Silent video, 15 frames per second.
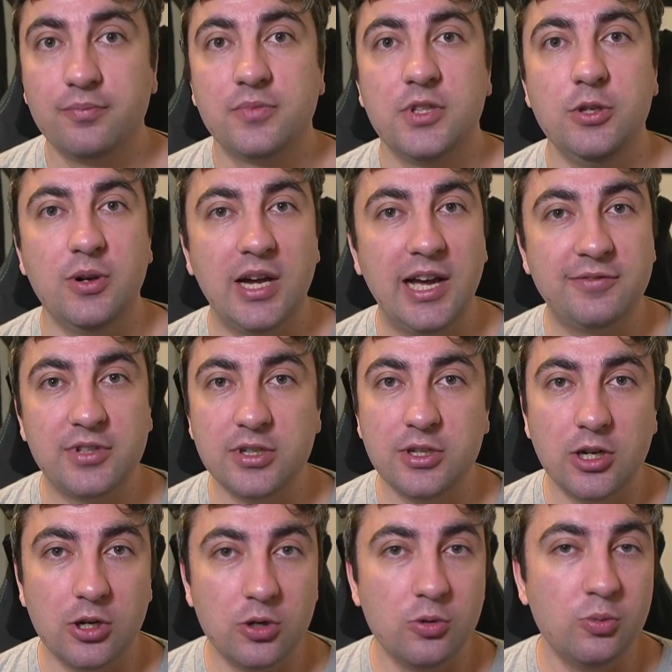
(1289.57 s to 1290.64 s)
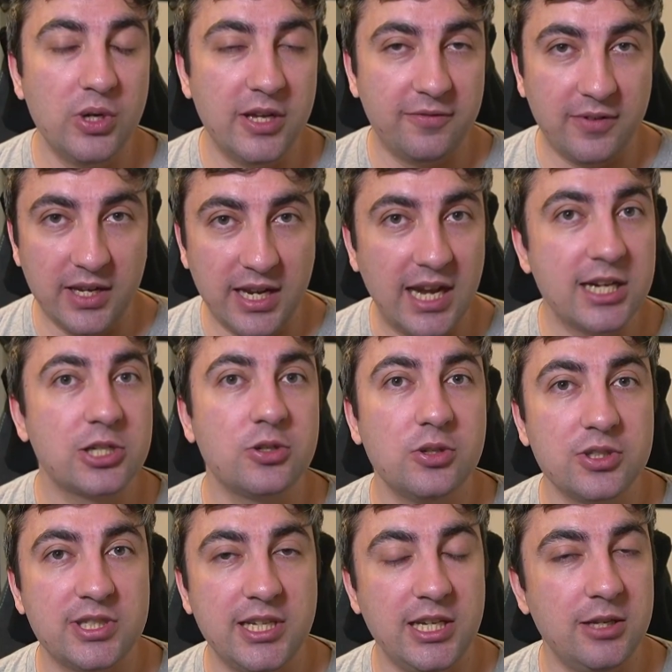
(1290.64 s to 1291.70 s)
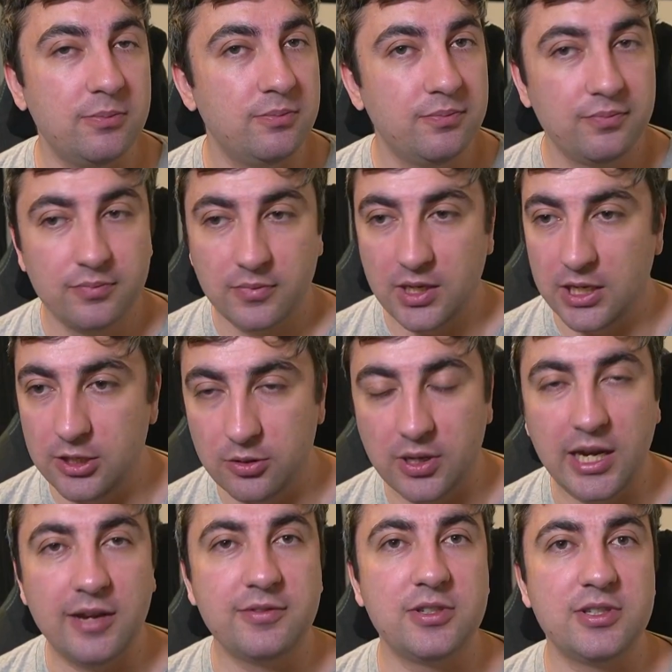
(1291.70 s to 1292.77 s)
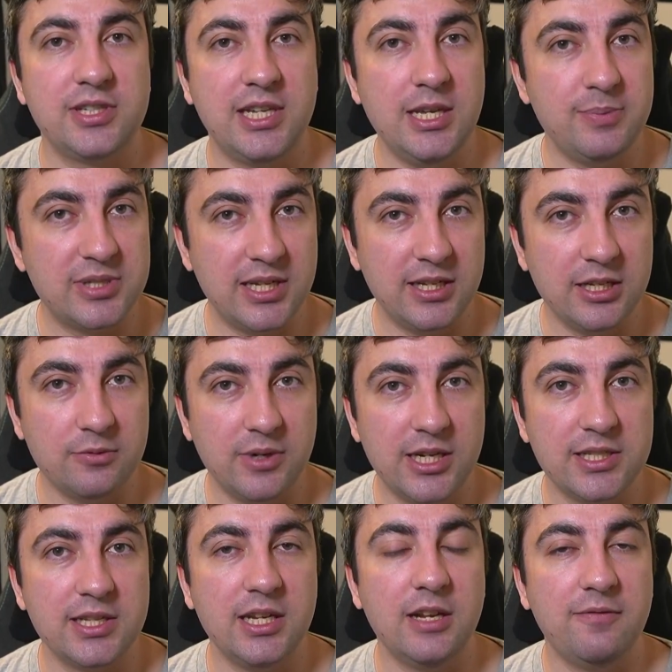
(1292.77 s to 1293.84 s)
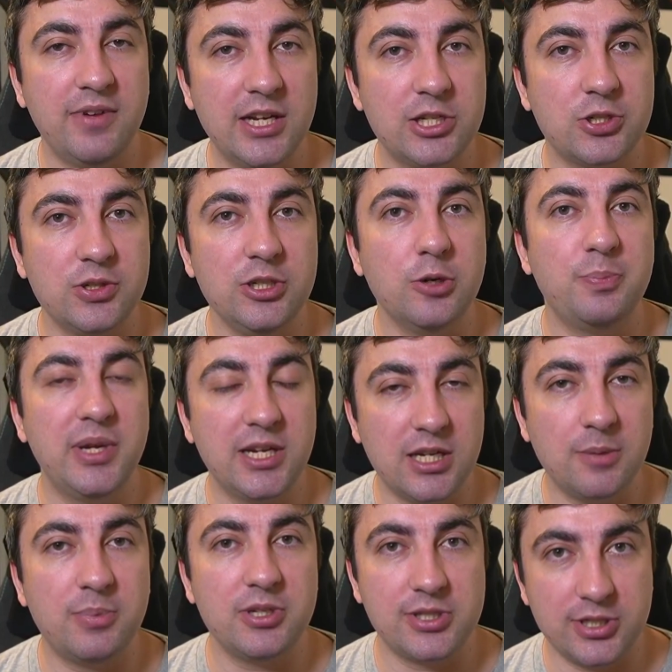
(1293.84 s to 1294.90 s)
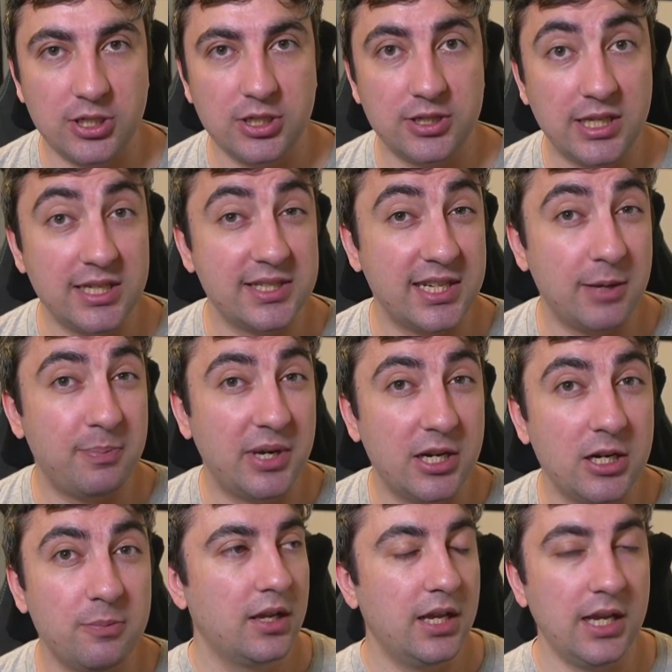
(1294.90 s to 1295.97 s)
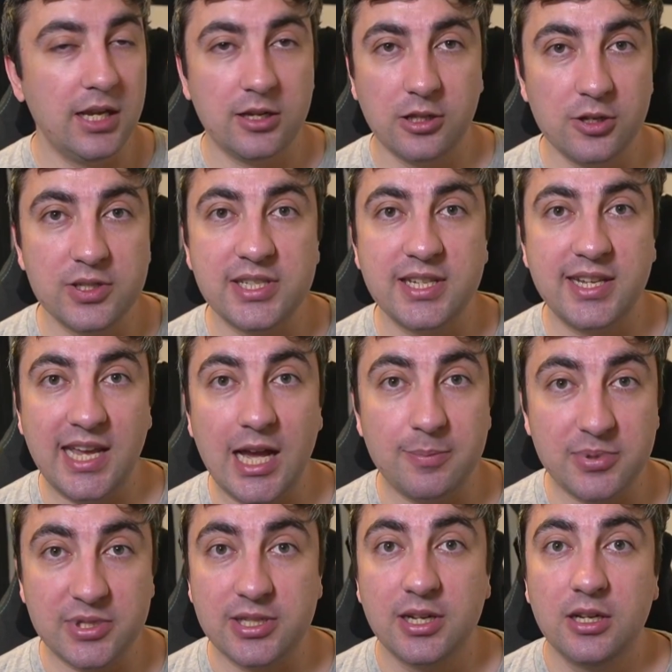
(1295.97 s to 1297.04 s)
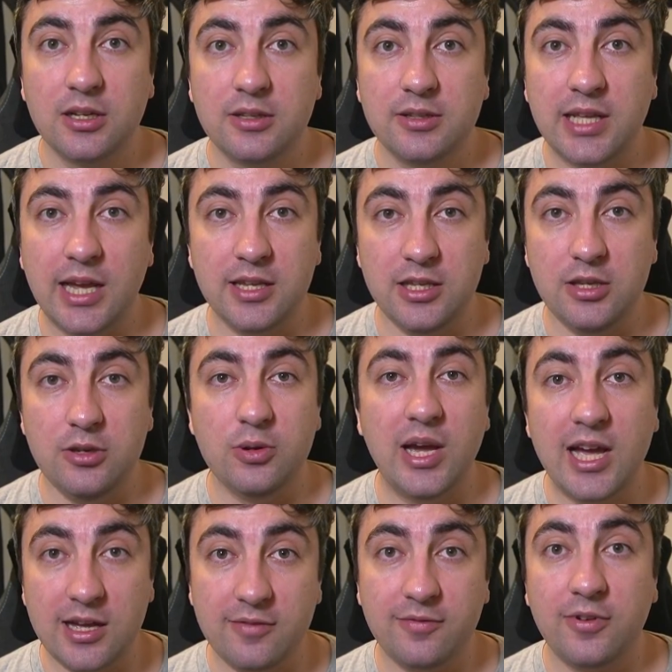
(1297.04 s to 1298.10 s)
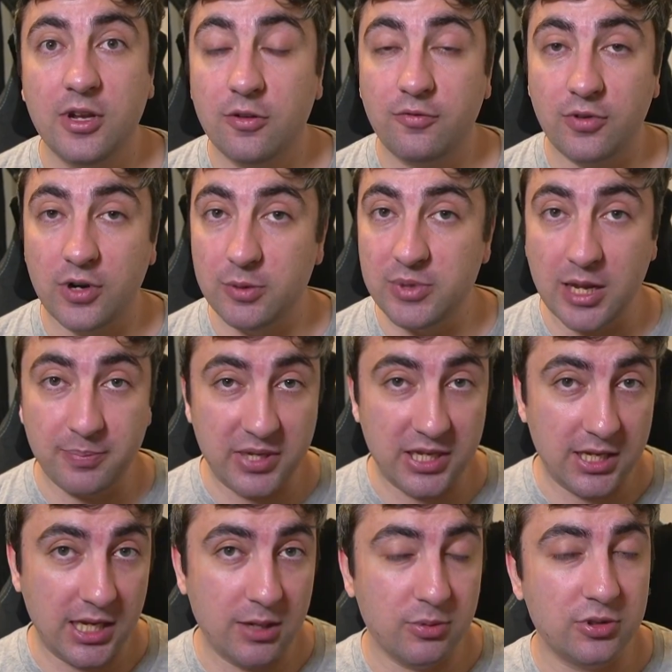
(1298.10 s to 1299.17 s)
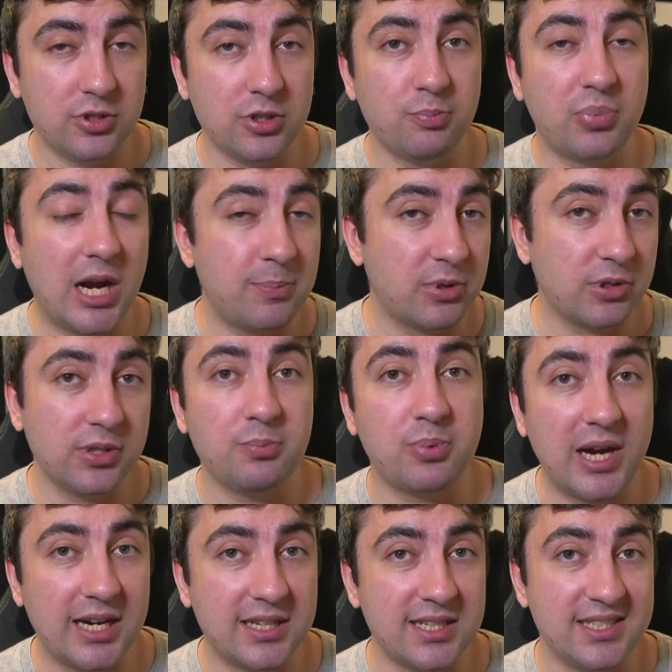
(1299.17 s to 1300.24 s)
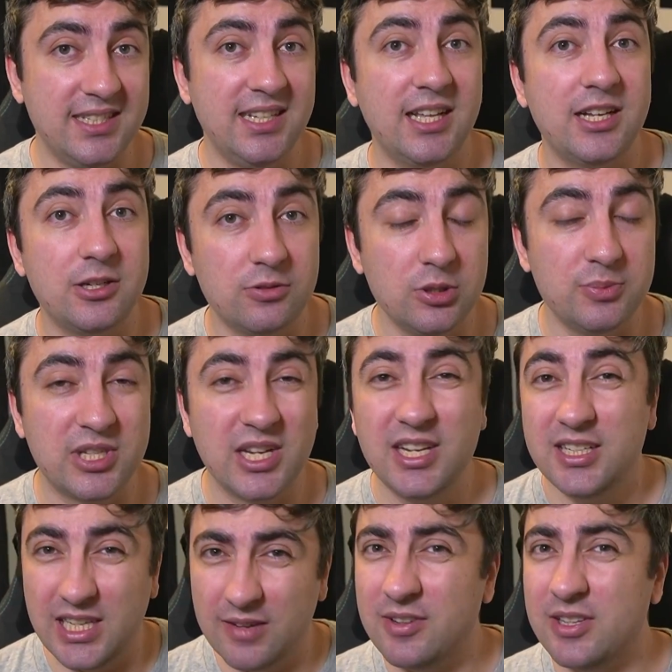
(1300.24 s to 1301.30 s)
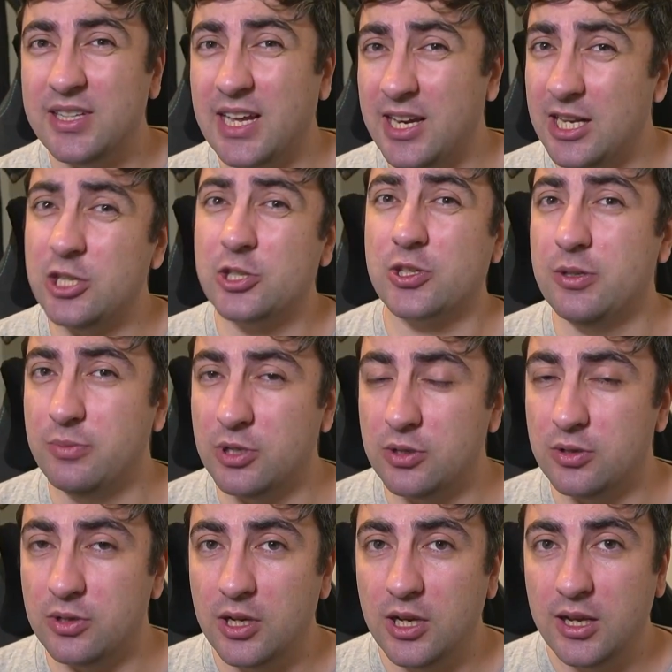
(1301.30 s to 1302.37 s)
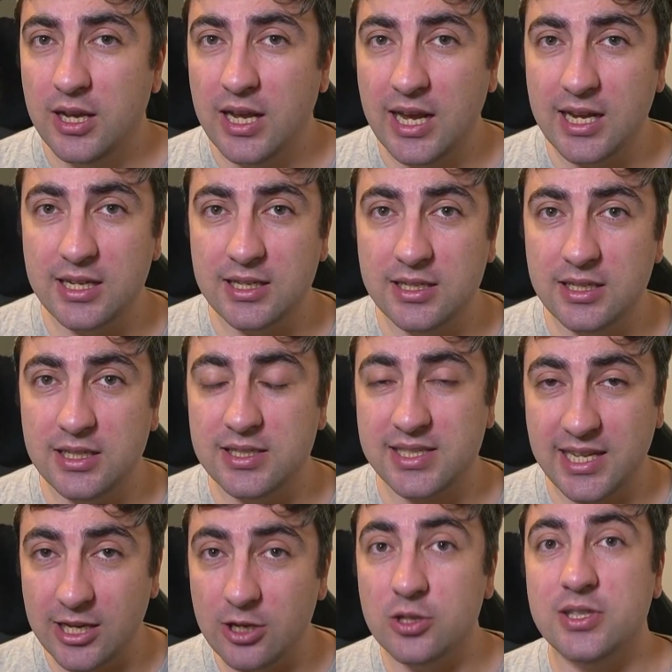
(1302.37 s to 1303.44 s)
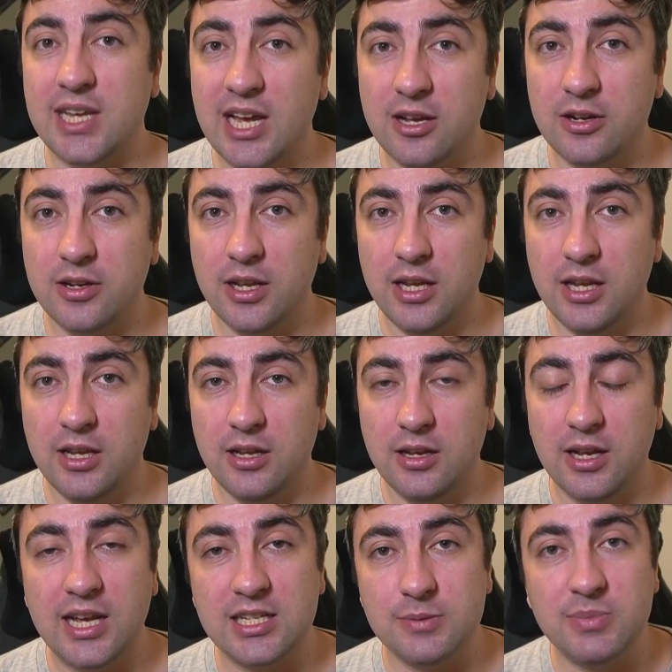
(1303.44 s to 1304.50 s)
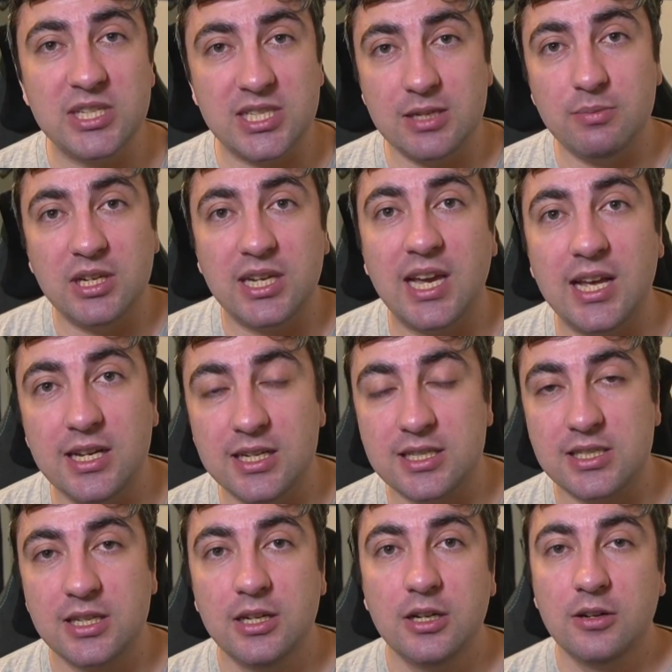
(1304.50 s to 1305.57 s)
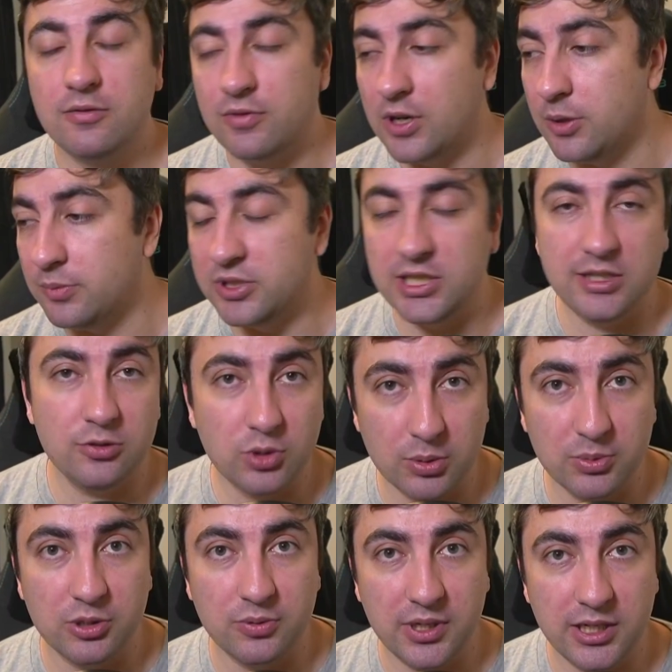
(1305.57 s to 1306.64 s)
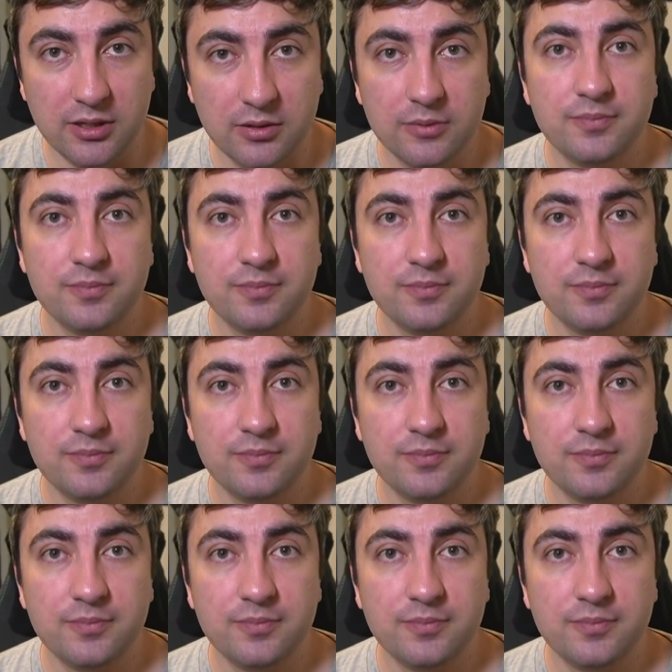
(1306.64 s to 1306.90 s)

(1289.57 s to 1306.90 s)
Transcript: You'll have to go with an actual team, and you'll have to keep sending raids, and eventually you'll pick up on certain things, get better and better, and close the gaps that you have from not being able to properly practice the other rooms, given that entry mode is scaled down and has missing mechanics from the normal raid.